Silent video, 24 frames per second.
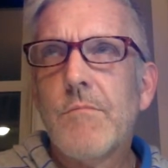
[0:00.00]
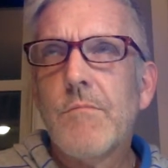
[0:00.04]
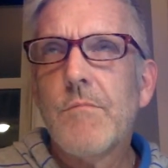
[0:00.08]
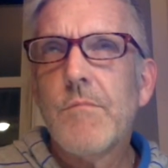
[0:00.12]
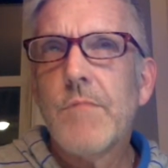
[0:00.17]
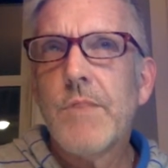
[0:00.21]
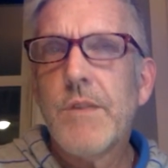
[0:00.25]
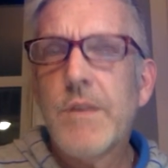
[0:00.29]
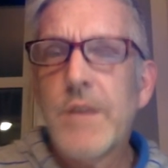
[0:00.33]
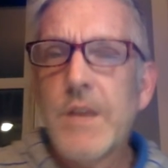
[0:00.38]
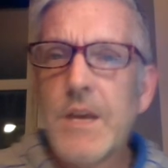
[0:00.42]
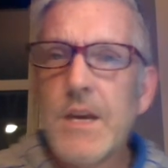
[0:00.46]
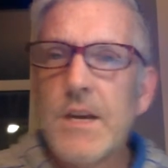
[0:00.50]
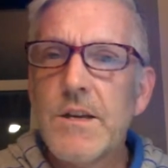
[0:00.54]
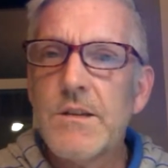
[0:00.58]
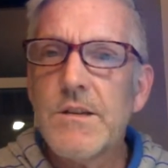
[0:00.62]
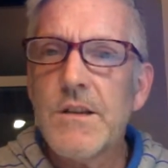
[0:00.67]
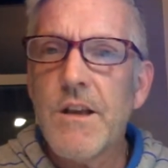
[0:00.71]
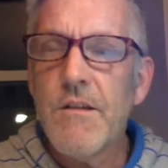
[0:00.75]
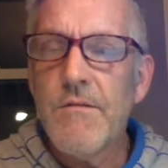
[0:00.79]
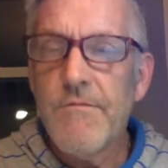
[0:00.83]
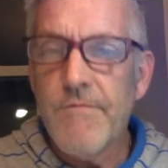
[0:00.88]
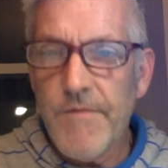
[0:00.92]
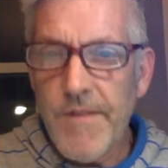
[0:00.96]
things
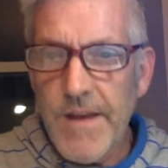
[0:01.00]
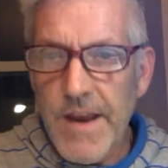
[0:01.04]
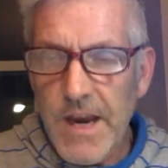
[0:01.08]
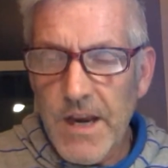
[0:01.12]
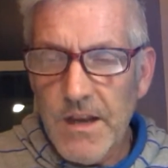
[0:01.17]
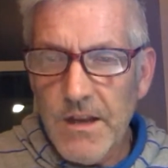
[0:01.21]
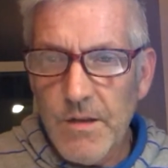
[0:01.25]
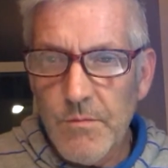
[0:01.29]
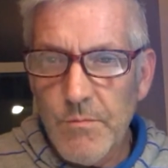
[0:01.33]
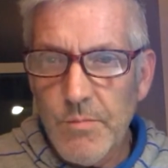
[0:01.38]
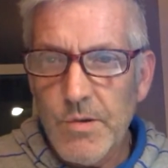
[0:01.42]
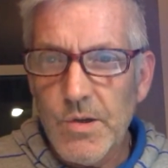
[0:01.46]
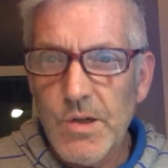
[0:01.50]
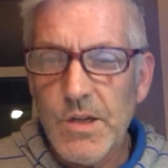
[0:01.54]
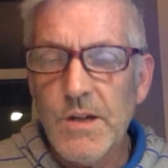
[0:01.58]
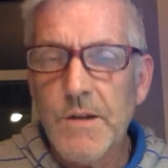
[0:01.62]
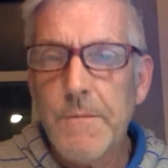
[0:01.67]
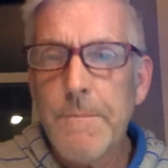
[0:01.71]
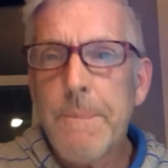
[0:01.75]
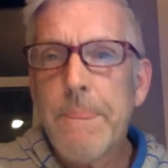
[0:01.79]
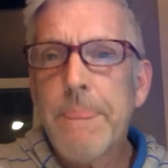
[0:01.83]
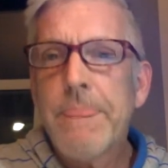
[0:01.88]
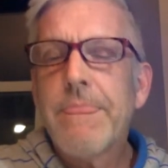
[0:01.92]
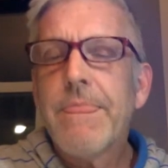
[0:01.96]

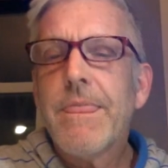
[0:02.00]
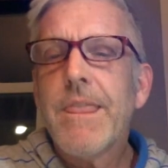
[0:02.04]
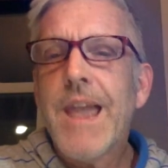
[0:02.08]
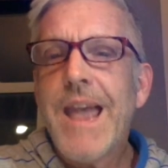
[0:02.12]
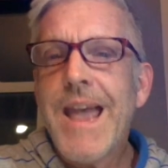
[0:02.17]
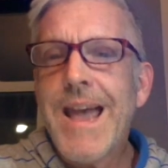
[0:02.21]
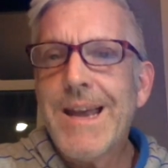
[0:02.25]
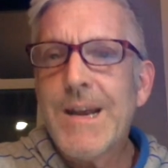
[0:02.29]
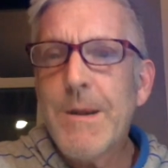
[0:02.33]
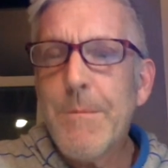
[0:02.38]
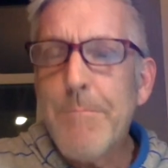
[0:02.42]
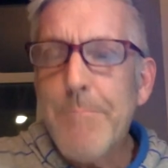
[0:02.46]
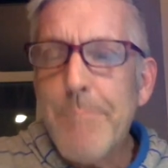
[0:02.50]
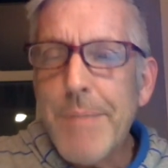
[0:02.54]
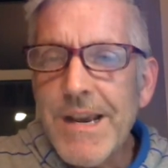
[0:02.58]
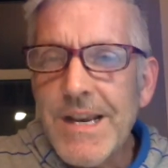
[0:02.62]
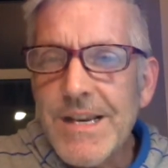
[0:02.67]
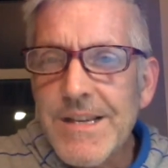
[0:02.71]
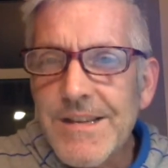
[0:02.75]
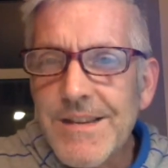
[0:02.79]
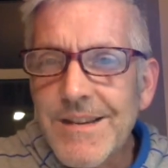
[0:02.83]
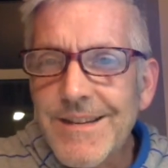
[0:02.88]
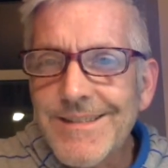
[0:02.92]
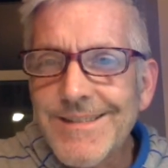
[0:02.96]
available at a
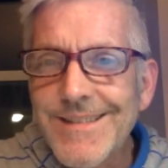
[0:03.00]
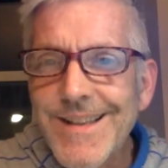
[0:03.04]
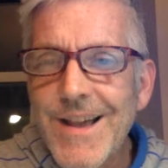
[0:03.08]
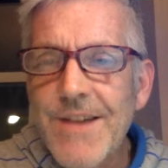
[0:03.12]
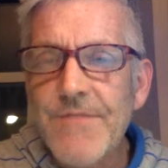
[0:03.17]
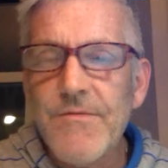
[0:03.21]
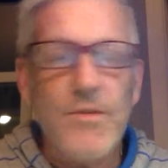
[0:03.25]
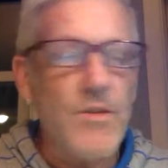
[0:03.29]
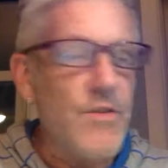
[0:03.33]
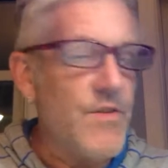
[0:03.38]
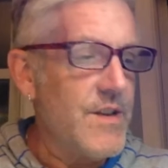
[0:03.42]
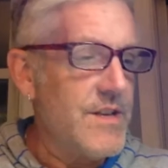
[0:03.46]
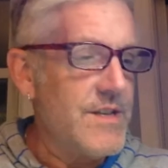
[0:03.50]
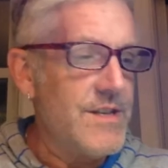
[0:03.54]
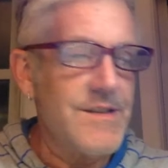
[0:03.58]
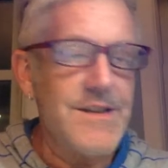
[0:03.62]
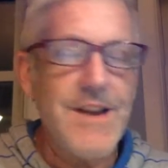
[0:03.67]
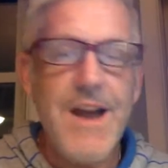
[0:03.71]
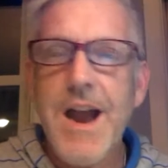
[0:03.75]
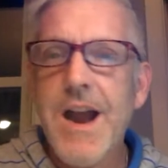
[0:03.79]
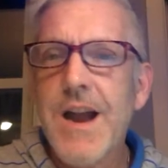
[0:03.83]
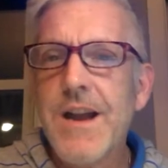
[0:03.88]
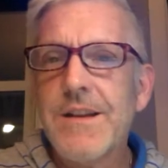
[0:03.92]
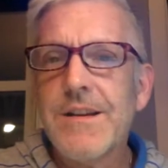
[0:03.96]
basic level that's
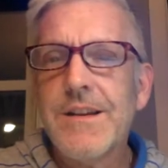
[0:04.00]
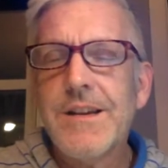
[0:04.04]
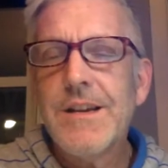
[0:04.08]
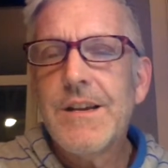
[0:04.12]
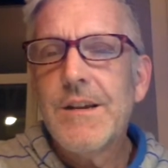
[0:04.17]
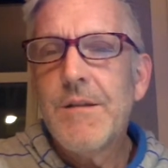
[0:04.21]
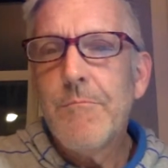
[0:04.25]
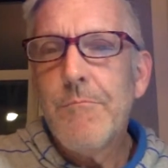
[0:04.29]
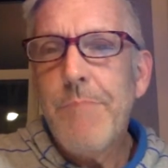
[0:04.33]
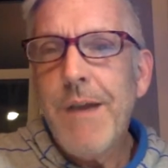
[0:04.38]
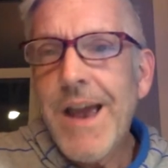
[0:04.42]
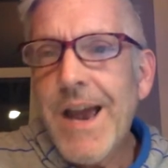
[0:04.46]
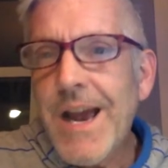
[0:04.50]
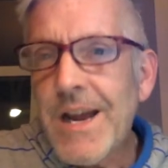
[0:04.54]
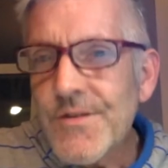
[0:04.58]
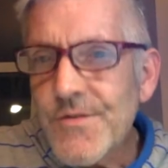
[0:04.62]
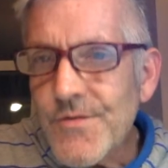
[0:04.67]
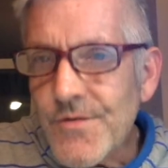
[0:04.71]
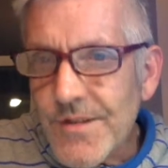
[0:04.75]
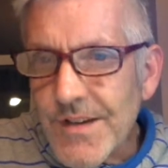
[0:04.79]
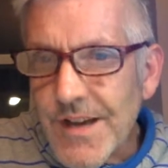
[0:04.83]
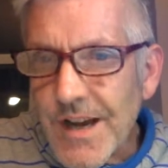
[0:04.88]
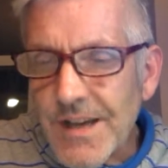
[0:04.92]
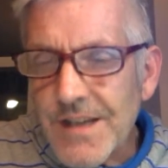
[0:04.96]
not
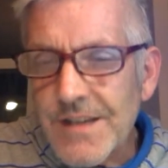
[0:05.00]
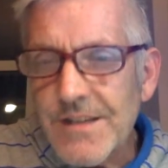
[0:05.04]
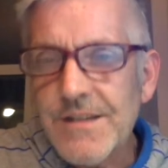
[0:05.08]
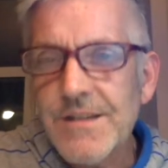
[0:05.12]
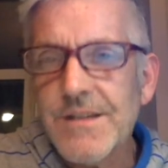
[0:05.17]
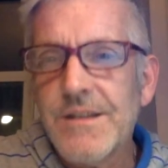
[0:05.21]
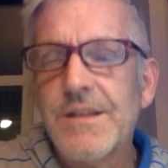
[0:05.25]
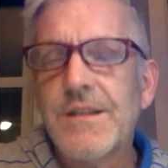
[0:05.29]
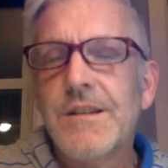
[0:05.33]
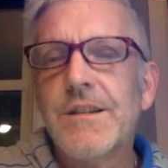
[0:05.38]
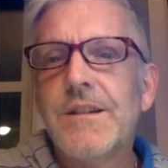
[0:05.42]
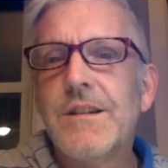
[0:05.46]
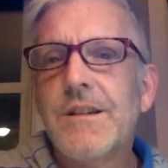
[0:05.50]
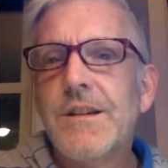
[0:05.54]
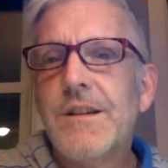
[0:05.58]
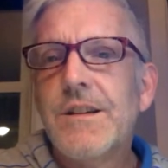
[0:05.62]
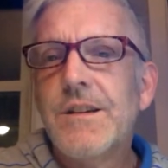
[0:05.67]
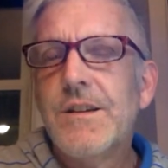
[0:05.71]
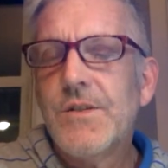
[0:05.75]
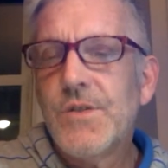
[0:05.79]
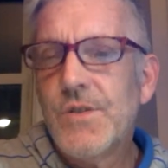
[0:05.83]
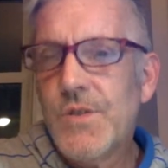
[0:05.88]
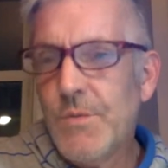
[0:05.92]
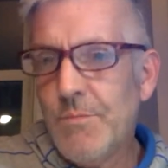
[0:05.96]
patronizing
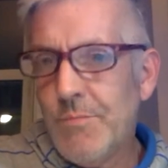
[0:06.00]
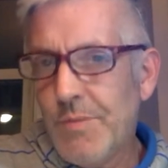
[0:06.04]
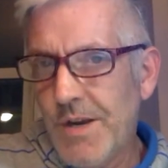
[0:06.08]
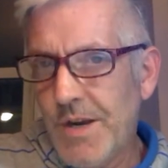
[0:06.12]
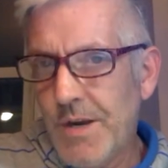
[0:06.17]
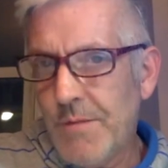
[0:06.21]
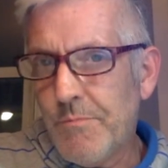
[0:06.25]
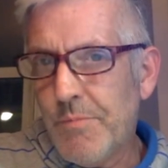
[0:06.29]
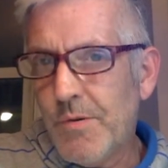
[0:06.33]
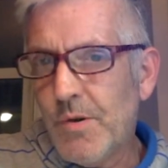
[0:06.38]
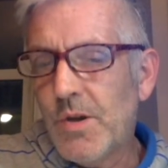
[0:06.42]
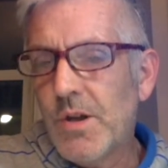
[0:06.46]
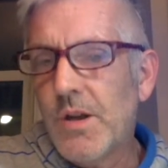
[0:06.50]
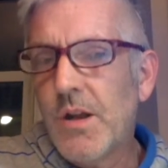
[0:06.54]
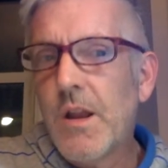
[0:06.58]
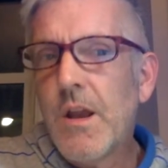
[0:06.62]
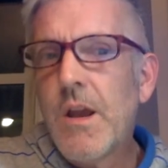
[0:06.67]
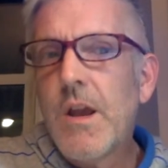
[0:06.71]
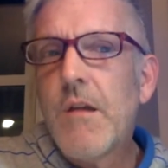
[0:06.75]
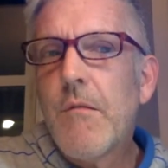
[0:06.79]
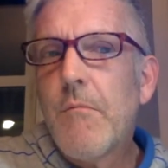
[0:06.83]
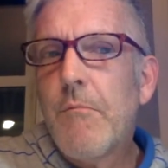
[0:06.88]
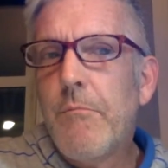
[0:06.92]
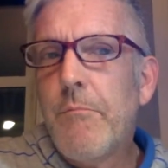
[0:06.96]
to people,
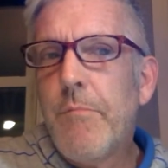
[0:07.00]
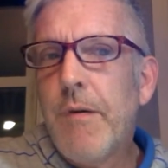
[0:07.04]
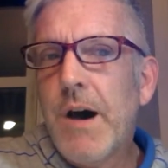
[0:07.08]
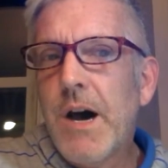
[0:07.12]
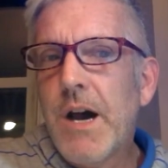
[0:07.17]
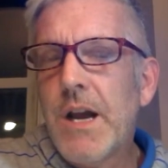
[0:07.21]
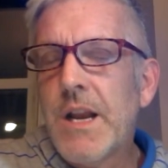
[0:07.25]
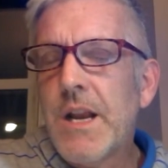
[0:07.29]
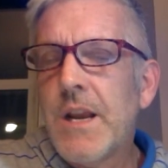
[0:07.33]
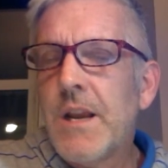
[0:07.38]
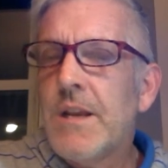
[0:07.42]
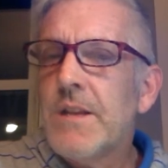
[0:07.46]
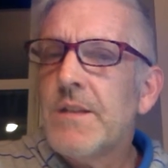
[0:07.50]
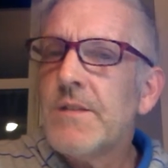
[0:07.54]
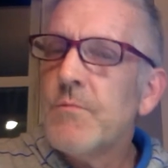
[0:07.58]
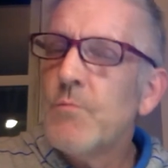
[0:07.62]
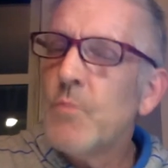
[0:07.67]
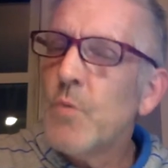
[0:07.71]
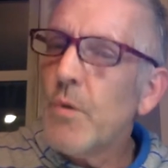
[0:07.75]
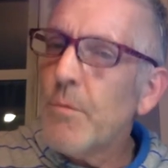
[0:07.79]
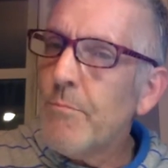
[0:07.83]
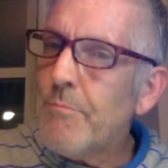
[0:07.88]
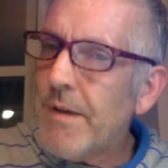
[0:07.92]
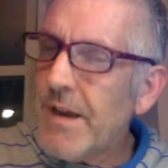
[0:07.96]
but it's
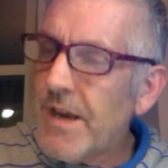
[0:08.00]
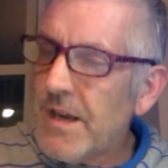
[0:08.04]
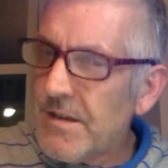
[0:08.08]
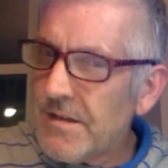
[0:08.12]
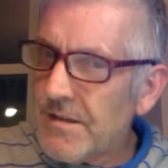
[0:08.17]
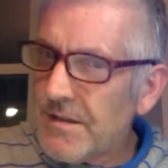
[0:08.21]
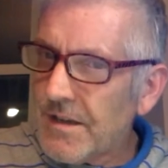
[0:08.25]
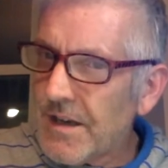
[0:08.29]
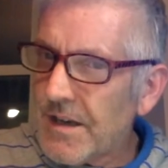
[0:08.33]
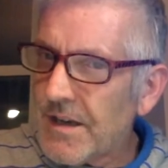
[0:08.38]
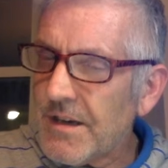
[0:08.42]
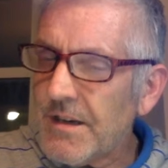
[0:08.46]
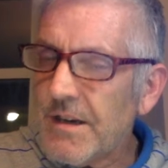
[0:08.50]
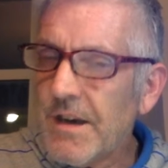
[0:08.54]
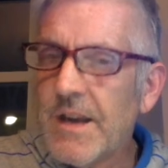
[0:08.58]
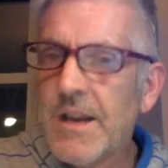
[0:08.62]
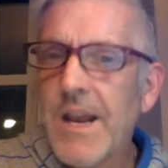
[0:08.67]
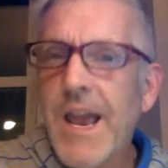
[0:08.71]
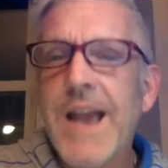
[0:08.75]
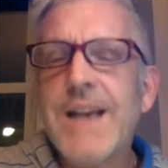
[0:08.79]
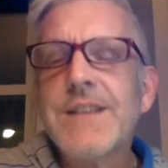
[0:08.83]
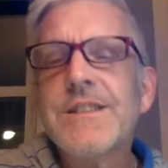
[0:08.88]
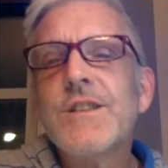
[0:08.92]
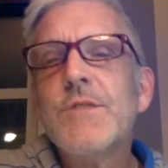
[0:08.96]
more basic. It
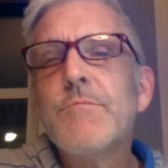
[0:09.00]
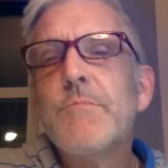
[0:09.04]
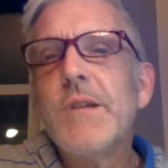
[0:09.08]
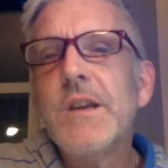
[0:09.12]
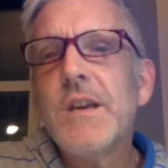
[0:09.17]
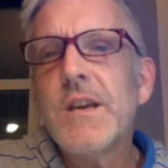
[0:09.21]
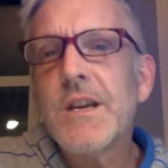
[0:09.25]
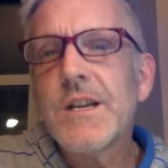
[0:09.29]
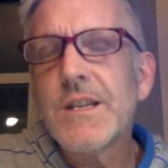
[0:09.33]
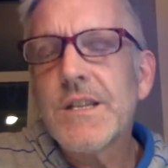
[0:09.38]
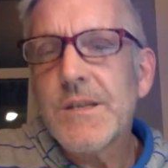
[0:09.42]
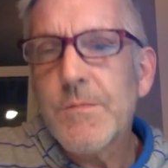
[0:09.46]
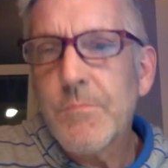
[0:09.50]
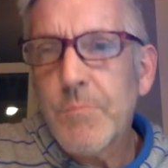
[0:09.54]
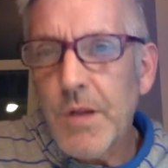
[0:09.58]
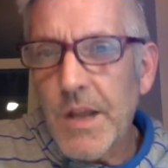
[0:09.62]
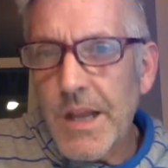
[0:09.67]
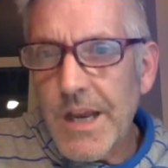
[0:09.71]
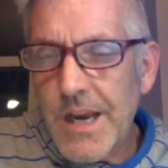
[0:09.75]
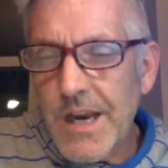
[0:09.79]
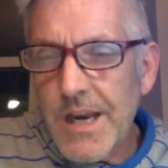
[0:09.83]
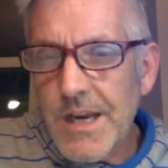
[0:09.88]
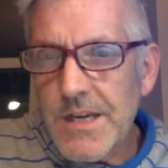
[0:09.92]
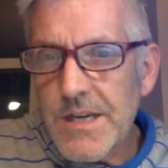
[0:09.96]
has to be
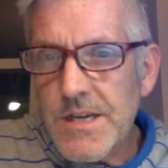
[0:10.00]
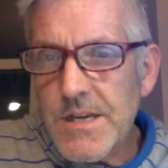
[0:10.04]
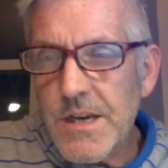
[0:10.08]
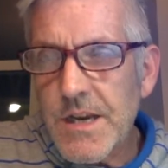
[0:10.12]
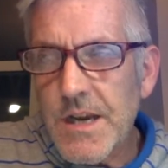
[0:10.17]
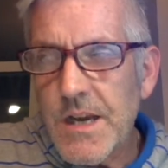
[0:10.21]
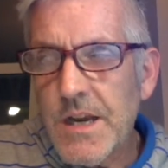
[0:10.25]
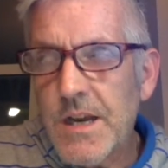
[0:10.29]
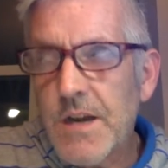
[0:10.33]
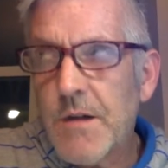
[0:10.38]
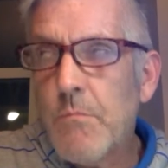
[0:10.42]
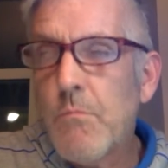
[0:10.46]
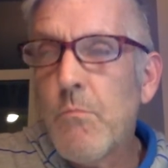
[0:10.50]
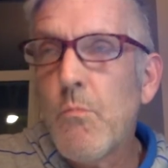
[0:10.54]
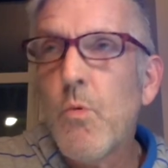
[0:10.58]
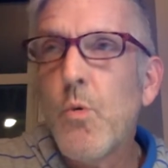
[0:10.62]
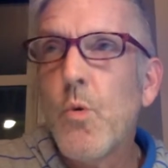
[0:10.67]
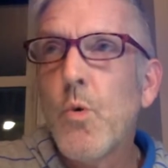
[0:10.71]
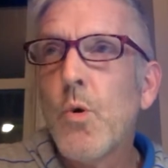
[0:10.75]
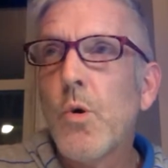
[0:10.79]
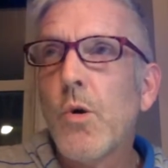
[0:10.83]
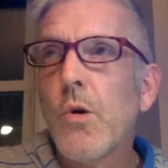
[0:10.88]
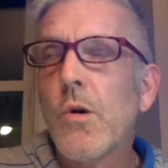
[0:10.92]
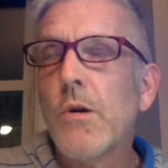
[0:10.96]
explained in a
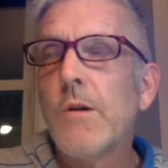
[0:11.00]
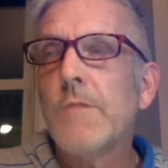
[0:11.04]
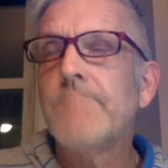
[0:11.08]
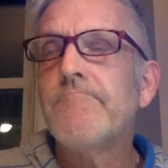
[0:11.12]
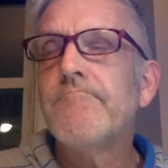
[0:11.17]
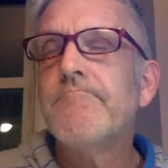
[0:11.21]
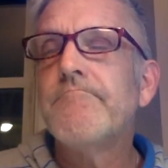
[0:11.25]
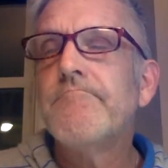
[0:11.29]
more